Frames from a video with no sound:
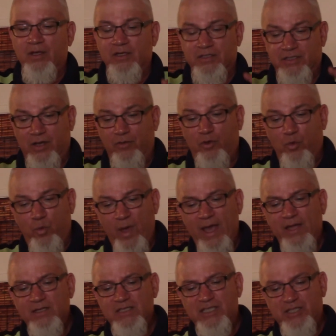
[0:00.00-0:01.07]
So the
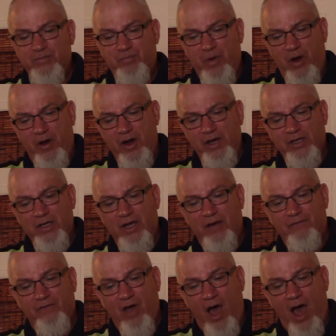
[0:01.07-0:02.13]
wind spirit
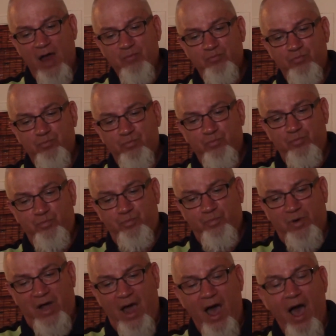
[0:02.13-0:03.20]
of God
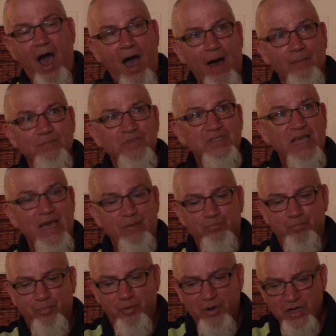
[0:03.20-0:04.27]
comes
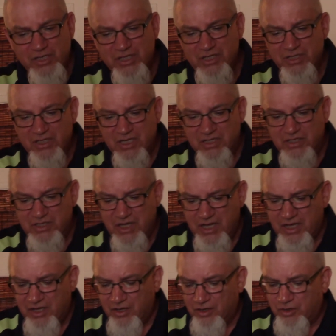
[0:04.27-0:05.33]
and pushes
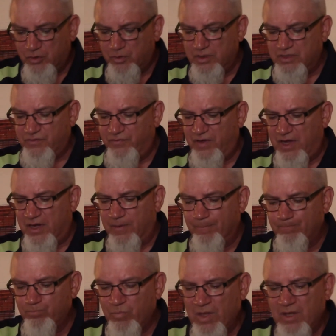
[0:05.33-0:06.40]
Ezekiel to his feet.
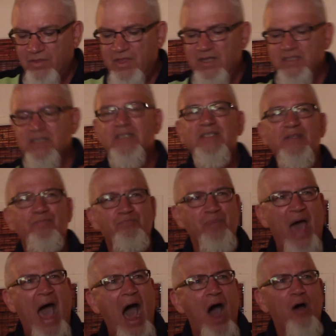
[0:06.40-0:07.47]
This is the
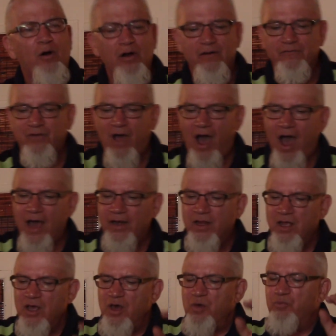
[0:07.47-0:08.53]
power of
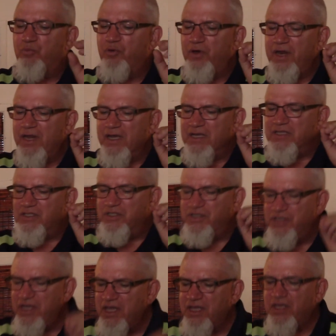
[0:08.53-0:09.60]
God putting
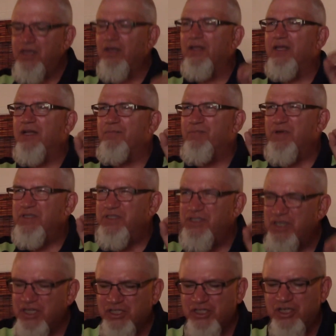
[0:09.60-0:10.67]
Ezekiel in a
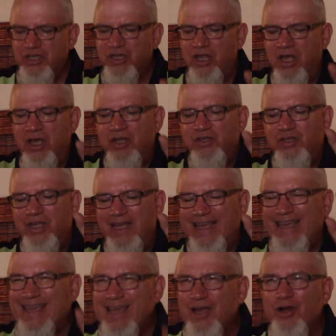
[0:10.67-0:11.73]
position to
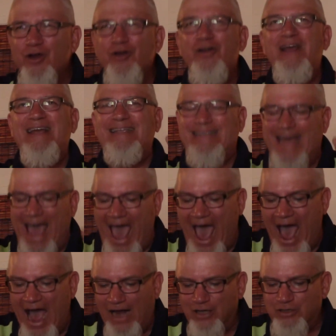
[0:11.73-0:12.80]
hear and to
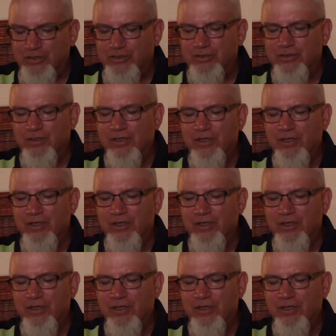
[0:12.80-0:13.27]
act.